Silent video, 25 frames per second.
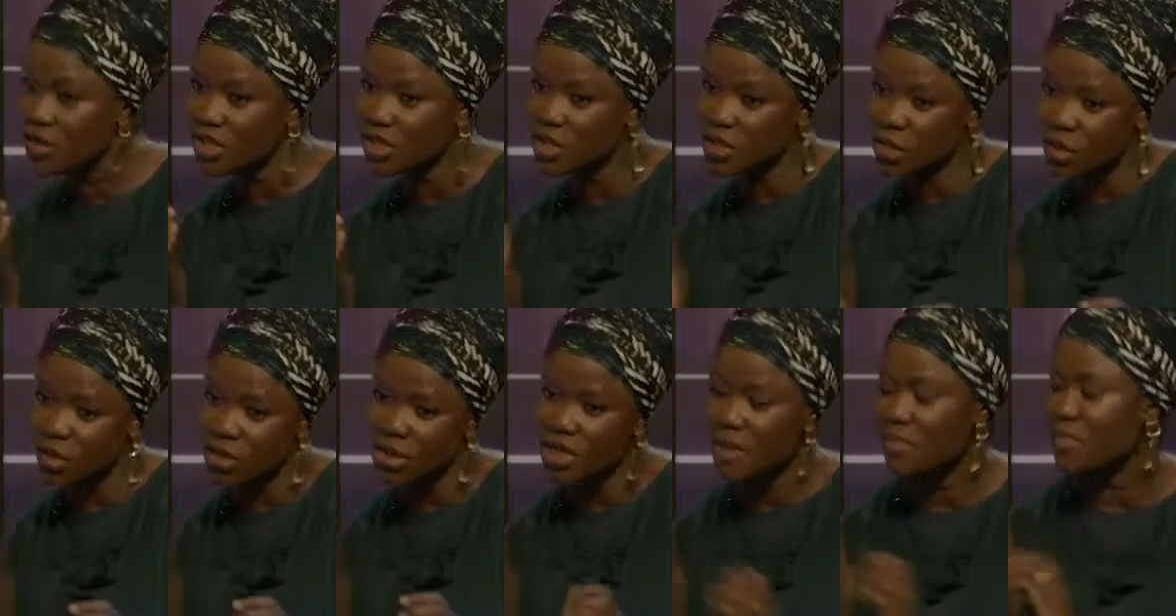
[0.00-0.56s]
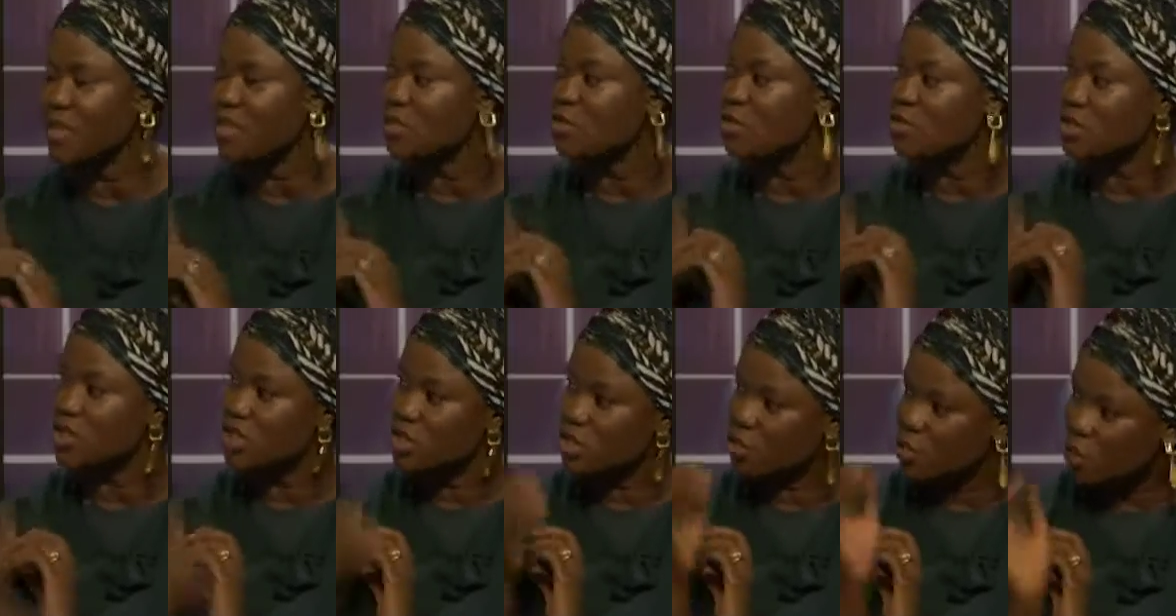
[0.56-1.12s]
thought, let me do
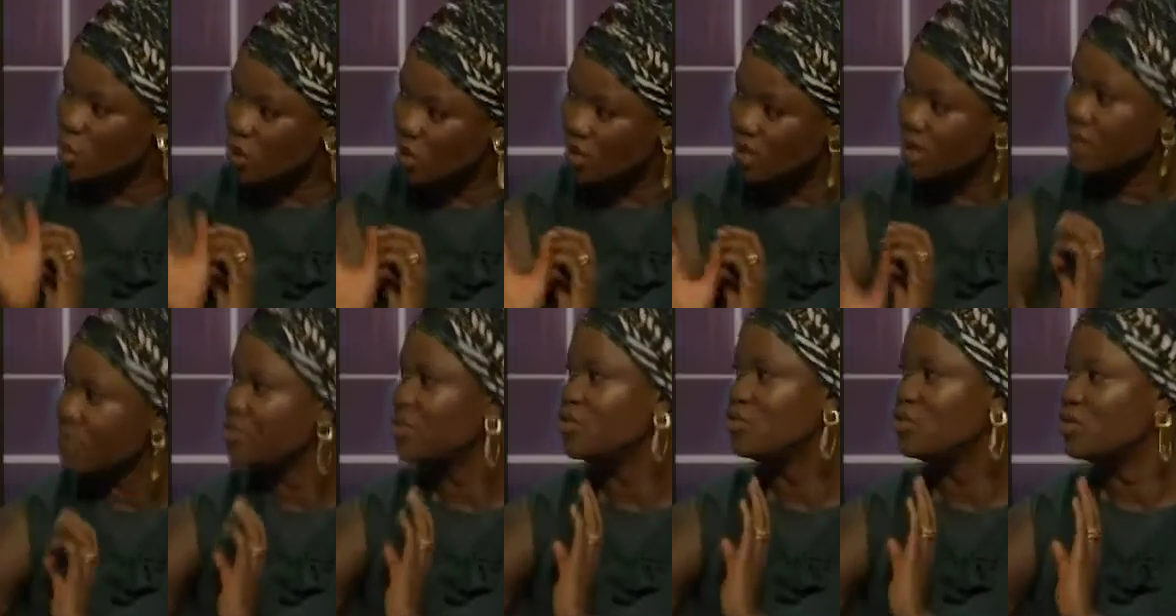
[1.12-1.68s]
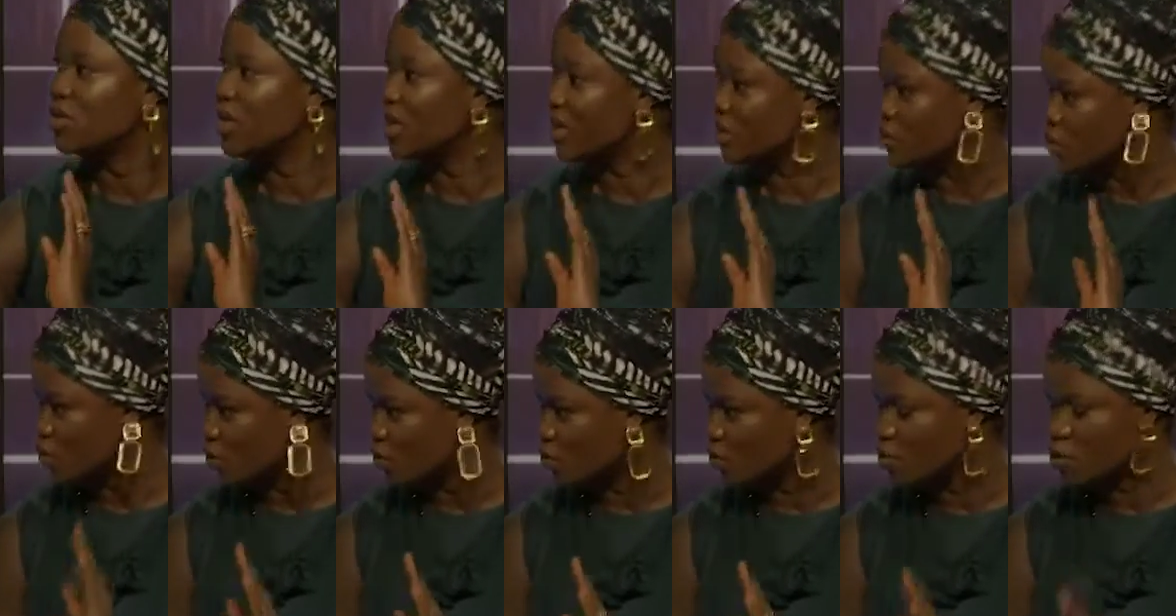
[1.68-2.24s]
this one, let me do
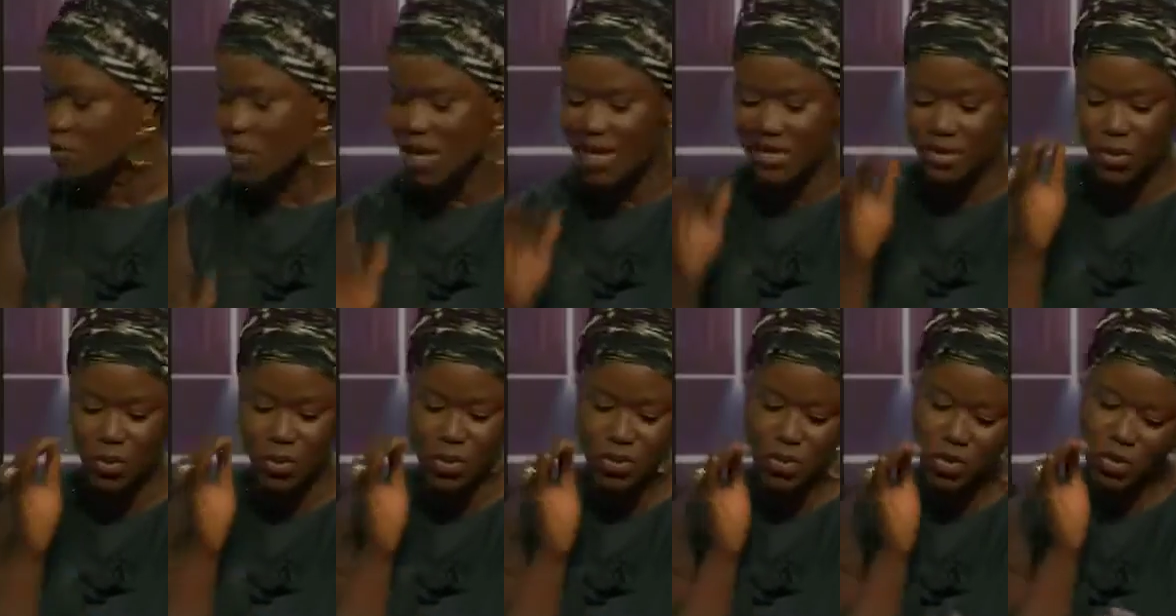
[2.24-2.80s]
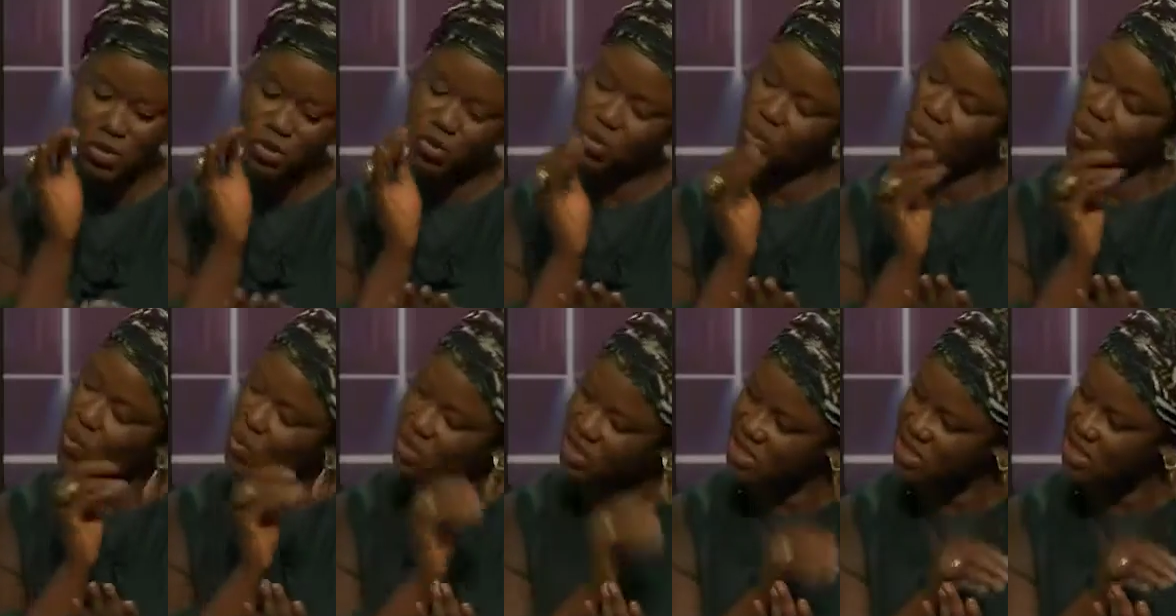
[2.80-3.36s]
that one. So I don't want us to
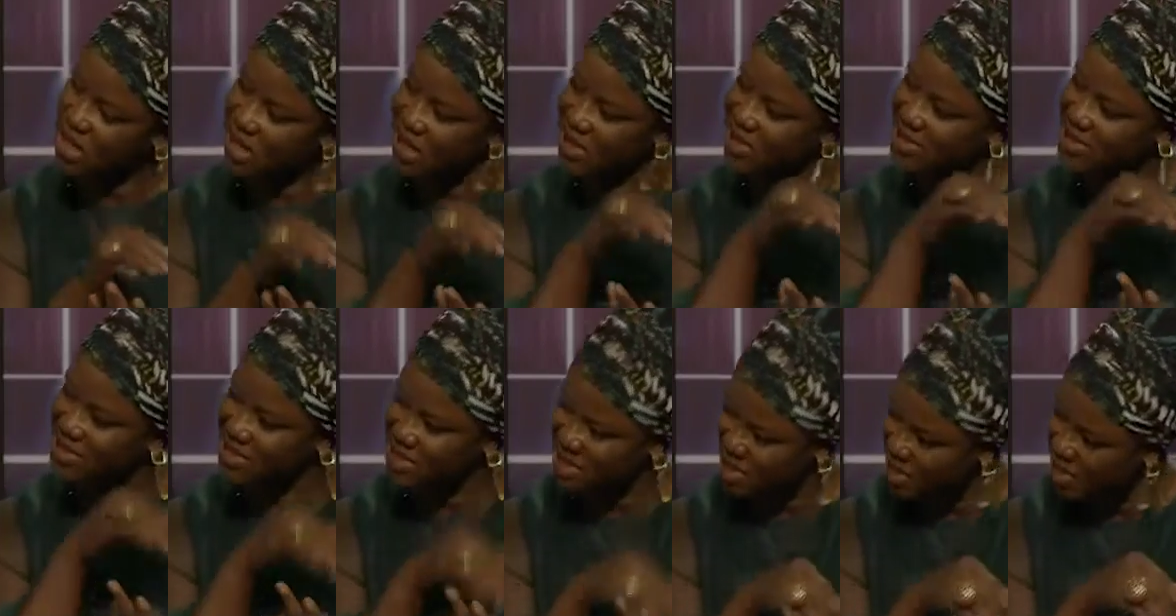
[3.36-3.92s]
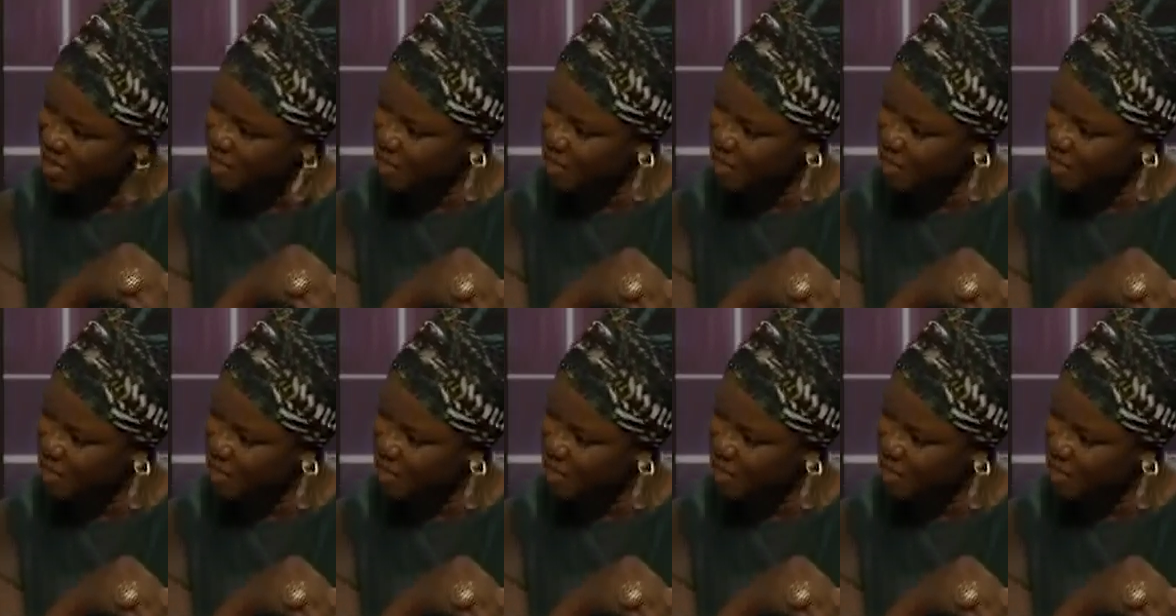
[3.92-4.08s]
water it down.